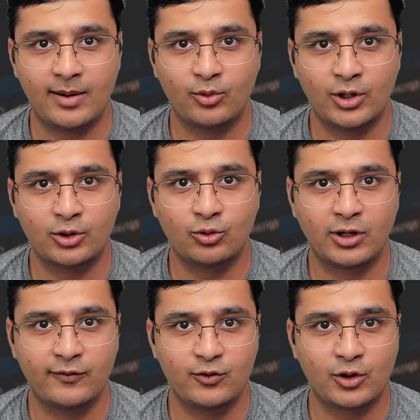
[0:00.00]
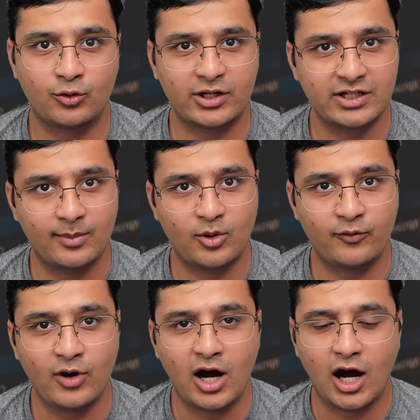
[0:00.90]
to give you a quick demo of
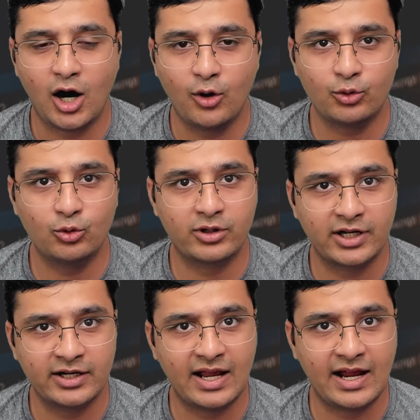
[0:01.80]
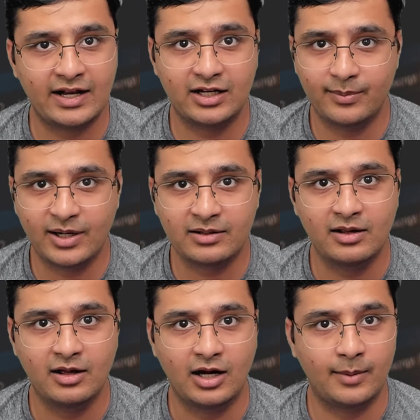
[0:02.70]
how to run and debug
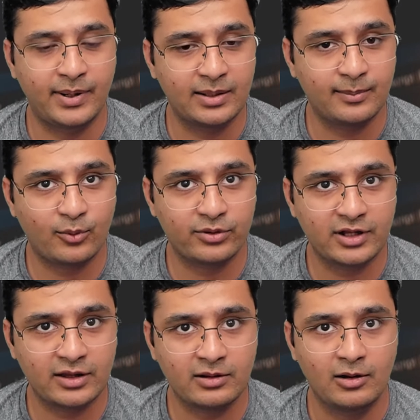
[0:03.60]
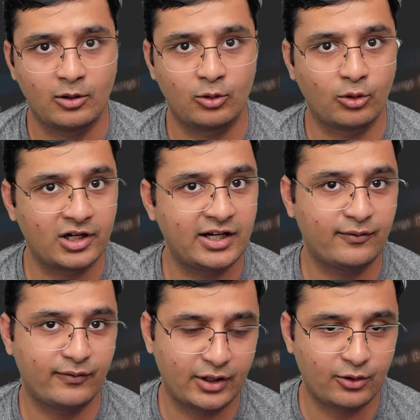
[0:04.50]
a Bun process locally in
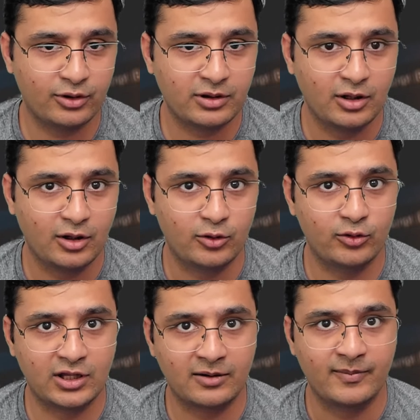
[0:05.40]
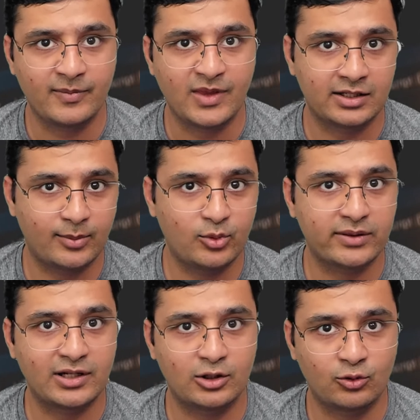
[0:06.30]
Windows using
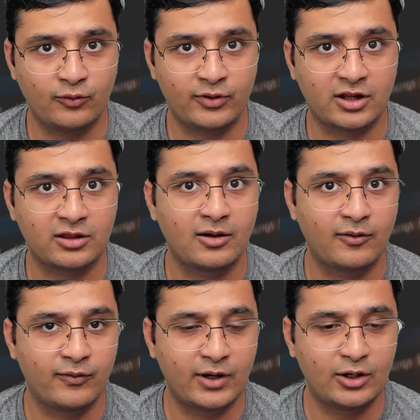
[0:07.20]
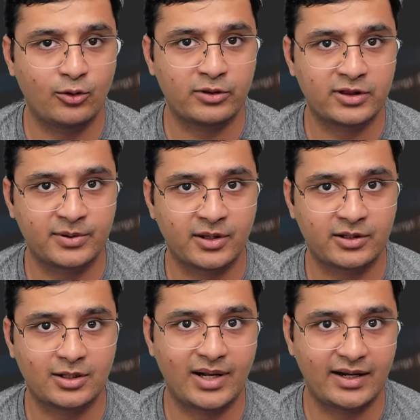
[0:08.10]
WSL2, which is Windows Subsystem
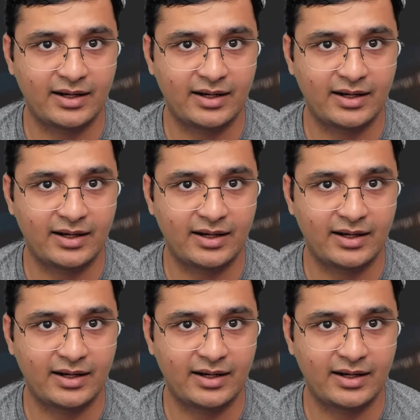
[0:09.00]
Linux.